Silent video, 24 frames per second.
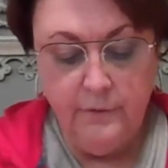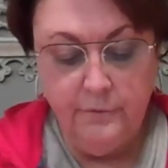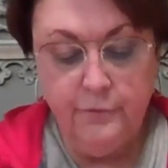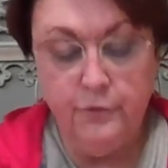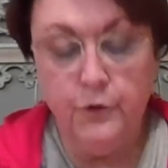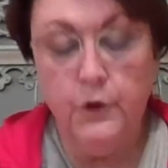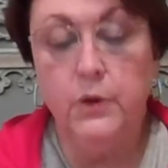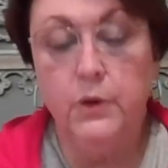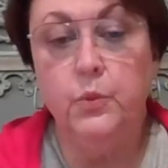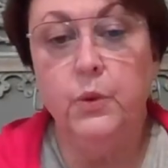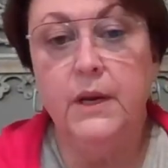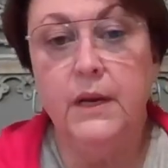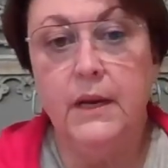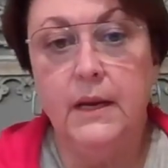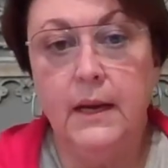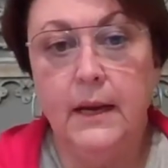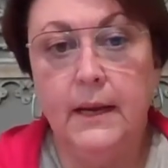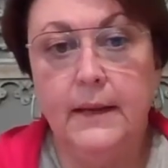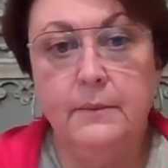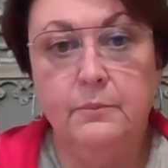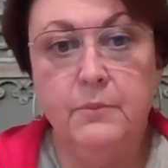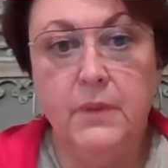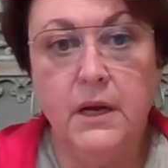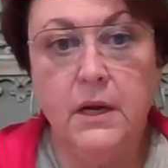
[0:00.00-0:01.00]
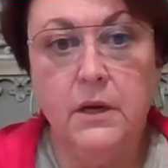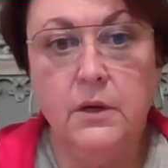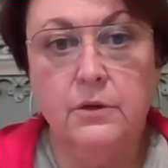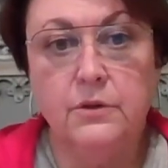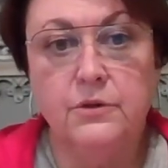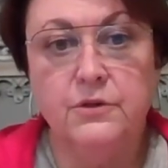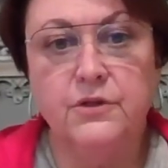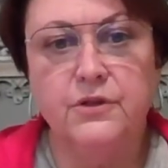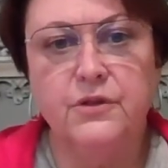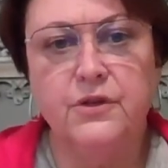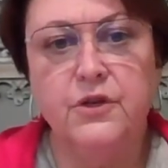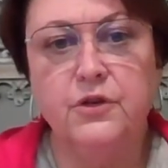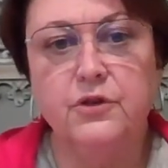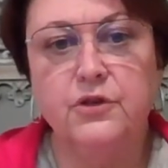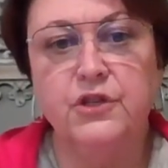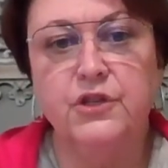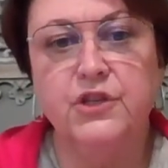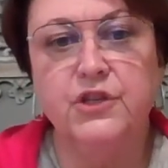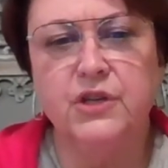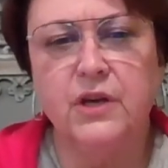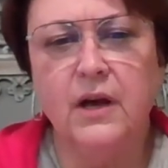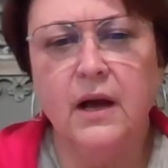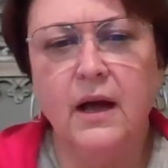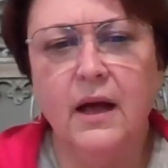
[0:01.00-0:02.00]
Frequent nightmares, they're
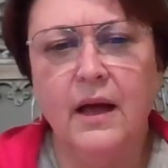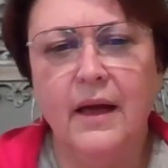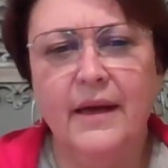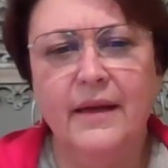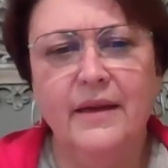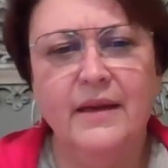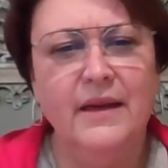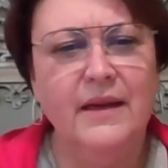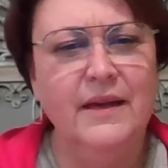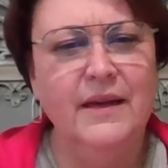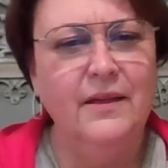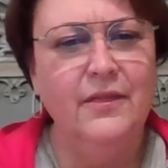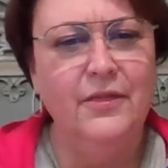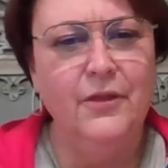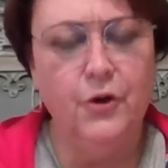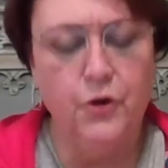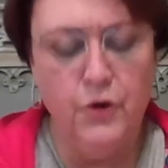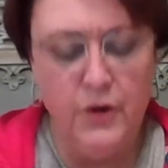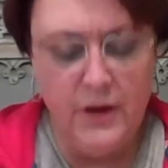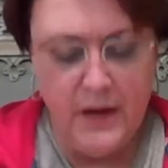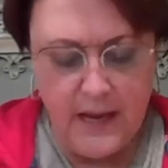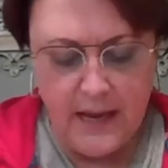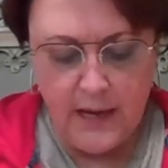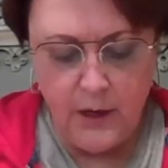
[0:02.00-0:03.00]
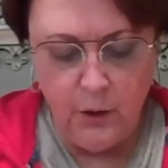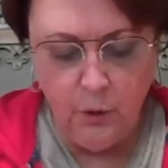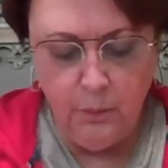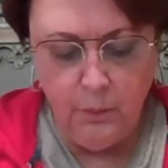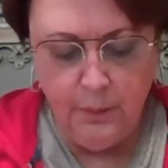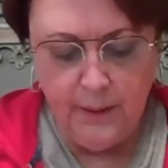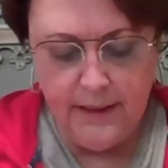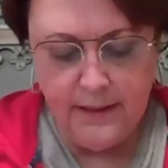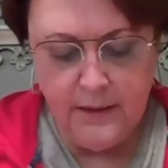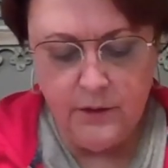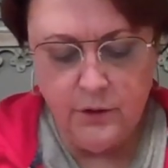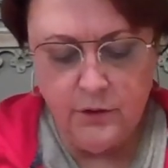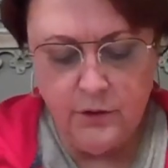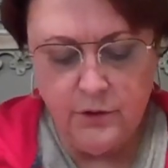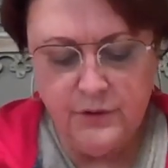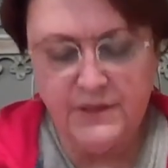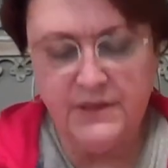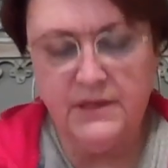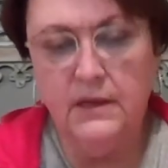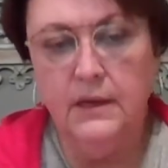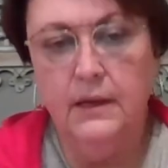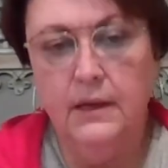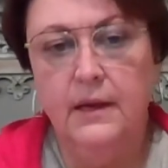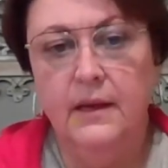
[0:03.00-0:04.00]
shy, they're nail
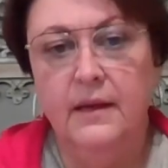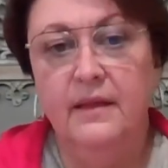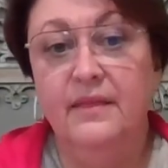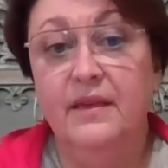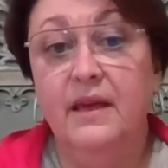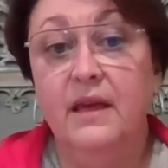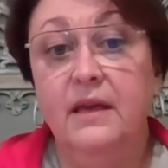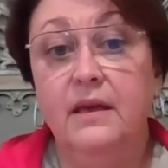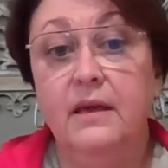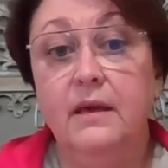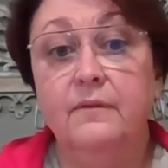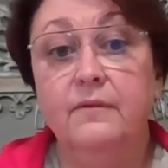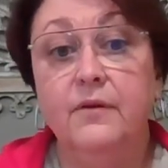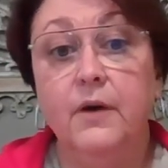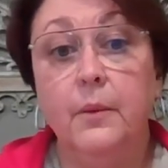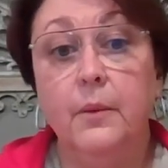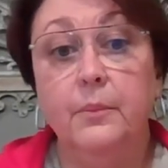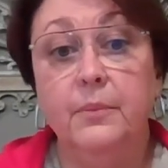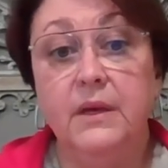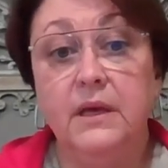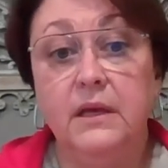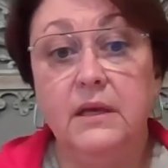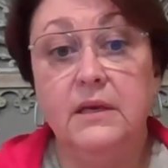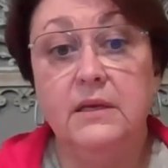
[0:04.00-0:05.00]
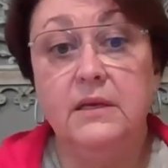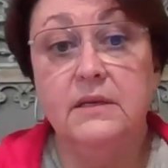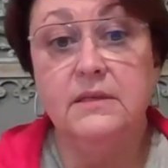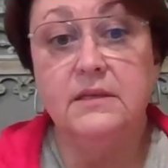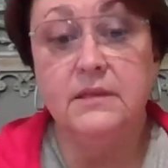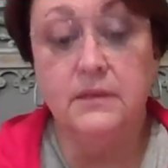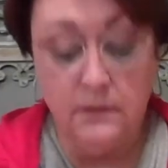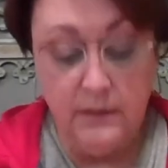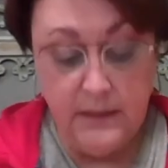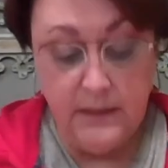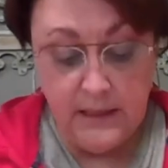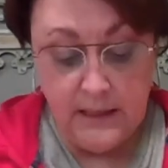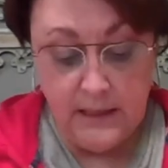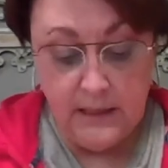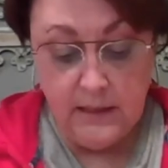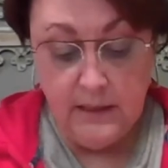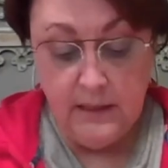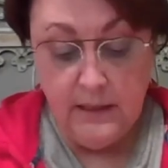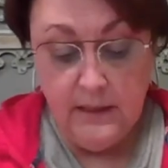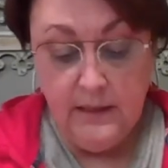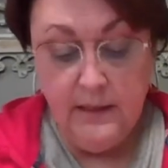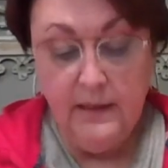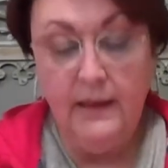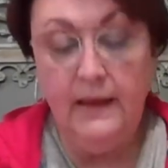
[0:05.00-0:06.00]
biters, they give up easily,
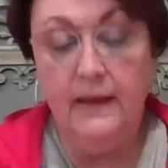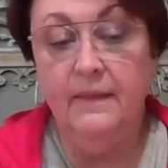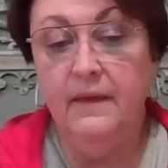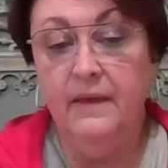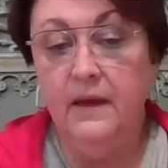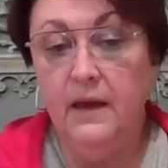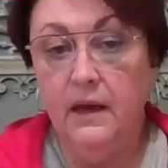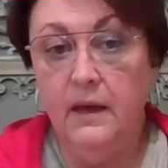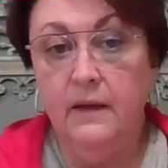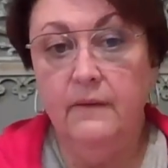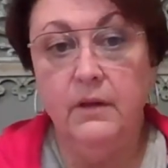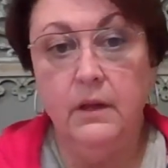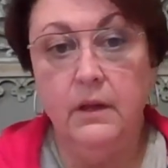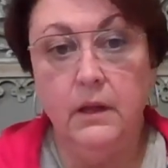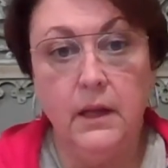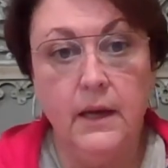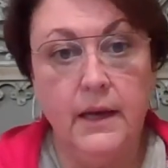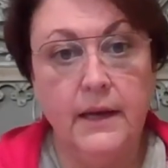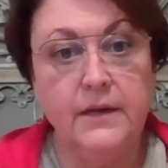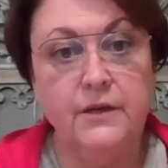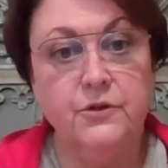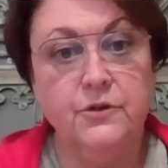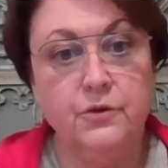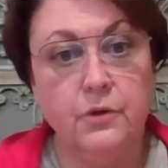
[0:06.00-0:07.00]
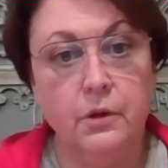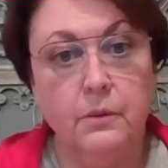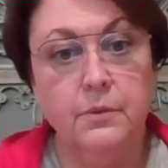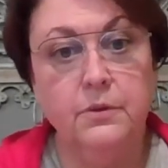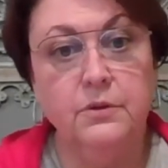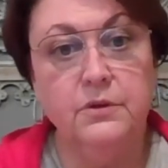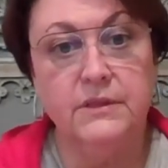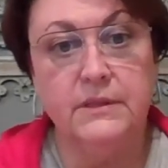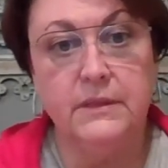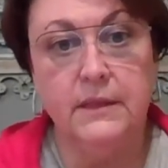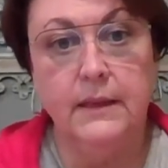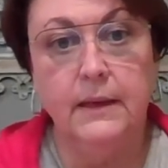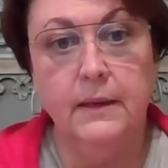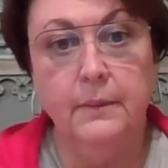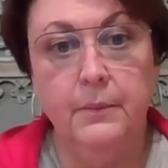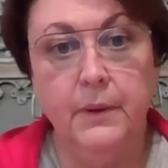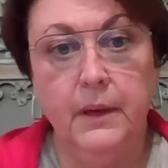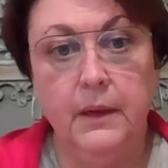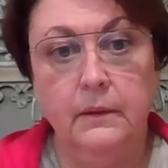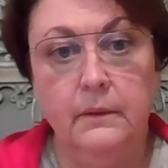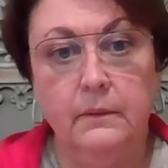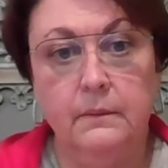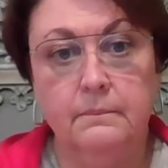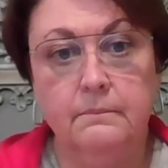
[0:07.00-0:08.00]
and they have a lot of trouble
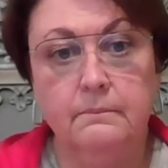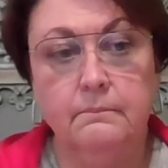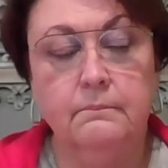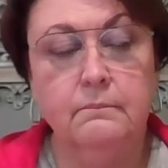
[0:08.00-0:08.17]
sleeping.